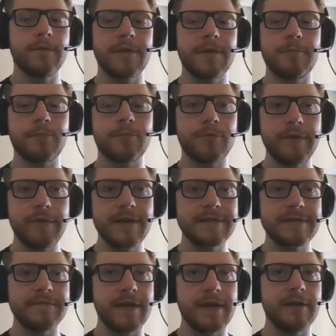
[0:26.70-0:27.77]
the
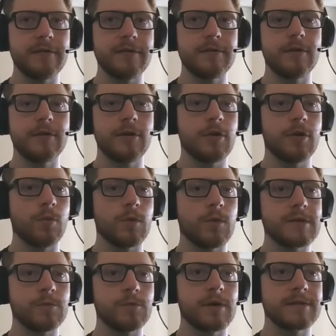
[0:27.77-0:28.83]
previous video
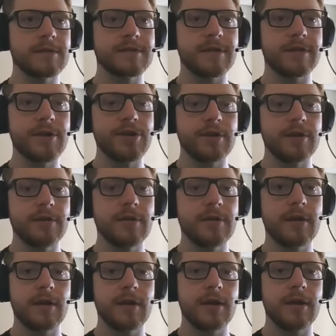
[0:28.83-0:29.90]
was one assertion
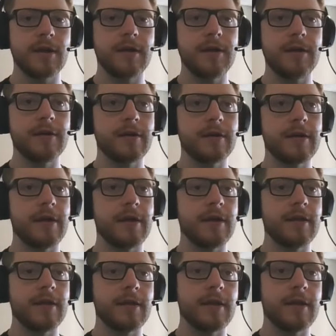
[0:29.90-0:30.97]
here
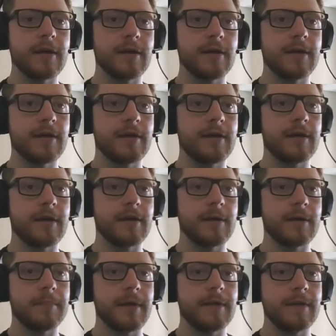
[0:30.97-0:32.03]
in the
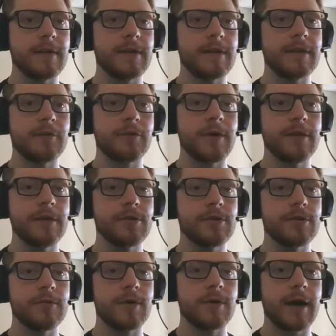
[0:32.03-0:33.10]
create
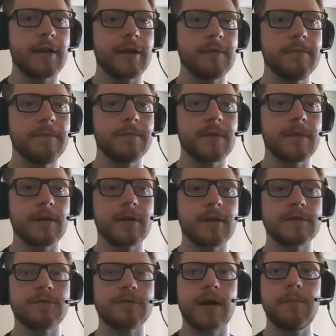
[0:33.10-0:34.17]
to-do item
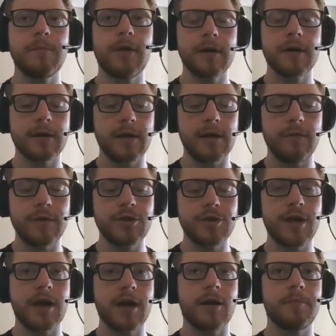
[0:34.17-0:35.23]
describe block. If we
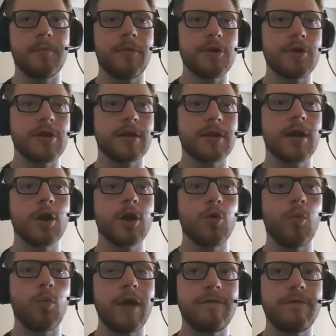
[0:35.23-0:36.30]
check our project
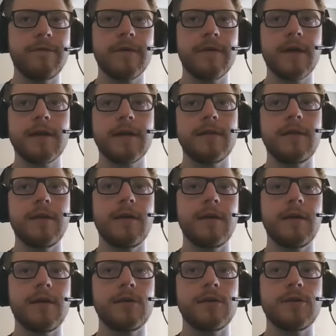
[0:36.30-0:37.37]
with
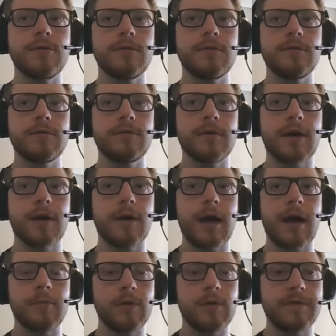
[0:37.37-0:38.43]
the to-do
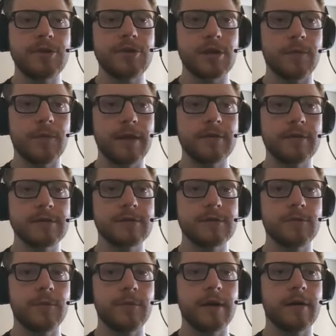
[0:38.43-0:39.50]
app with the generators,
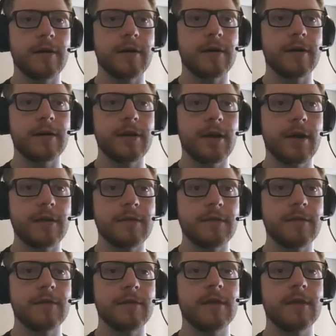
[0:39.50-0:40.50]
we are not